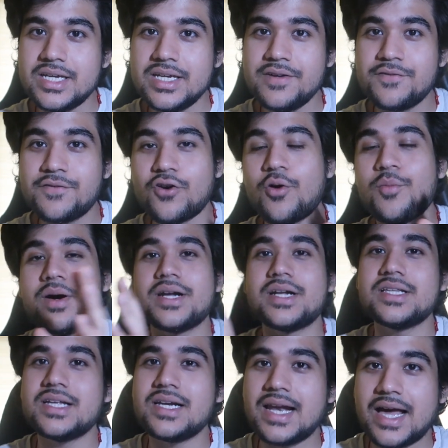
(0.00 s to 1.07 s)
E from
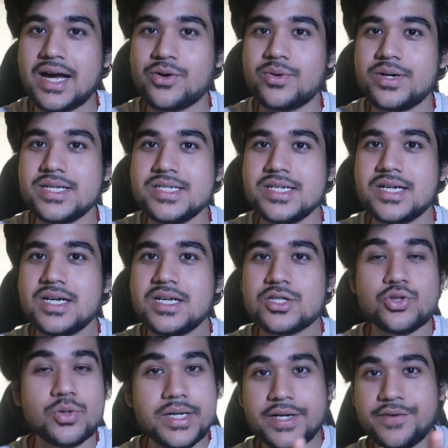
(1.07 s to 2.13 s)
another language.
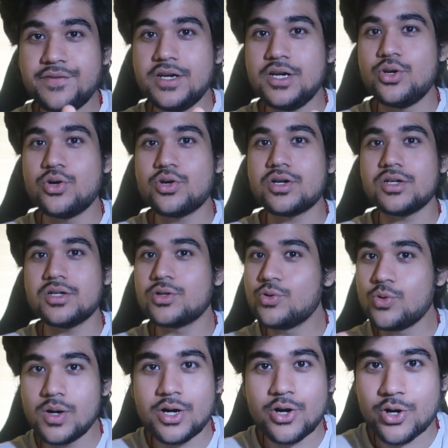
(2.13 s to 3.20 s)
So it will look
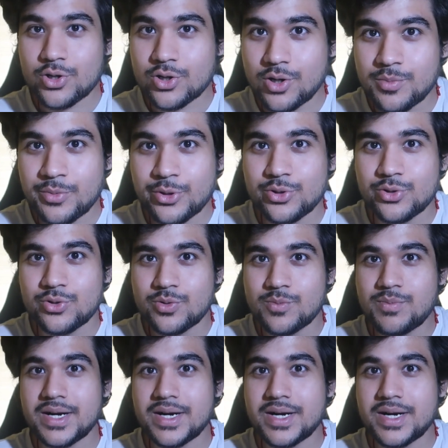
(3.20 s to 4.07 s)
google.com to you,